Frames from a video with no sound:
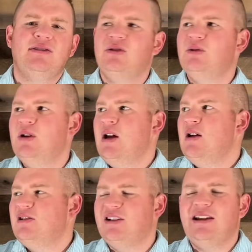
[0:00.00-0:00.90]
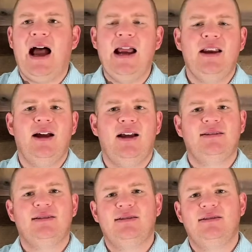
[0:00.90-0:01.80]
to, to guide
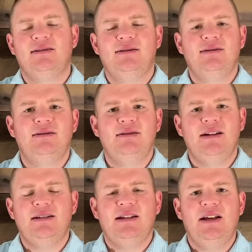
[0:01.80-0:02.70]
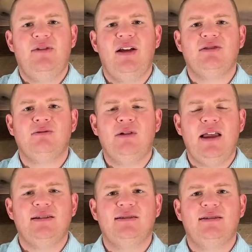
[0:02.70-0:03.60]
us, and to give us
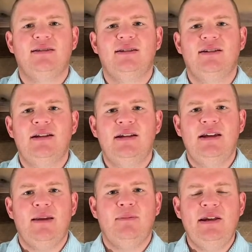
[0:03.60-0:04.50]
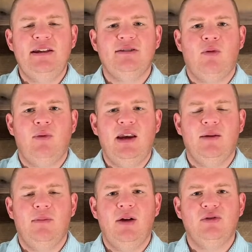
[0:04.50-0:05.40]
rest and peace when we need it
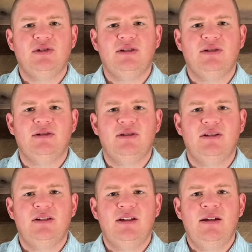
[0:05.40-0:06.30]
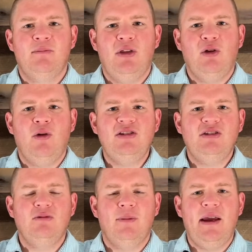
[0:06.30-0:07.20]
most. But the
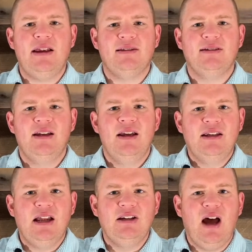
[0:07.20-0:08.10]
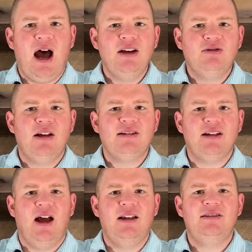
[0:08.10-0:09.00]
question remains can God trust
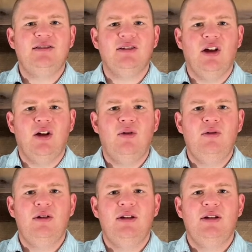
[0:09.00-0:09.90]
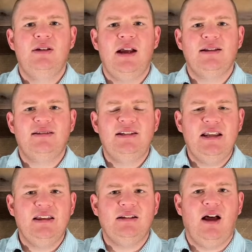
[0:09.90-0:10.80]
us to go and
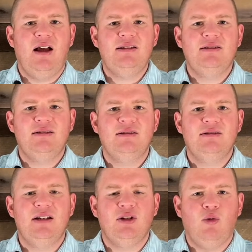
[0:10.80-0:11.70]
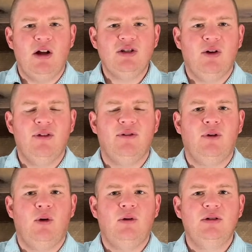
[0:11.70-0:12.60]
seek the lost and to watch over the
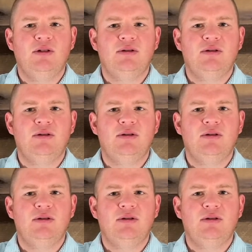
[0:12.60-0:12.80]
fold?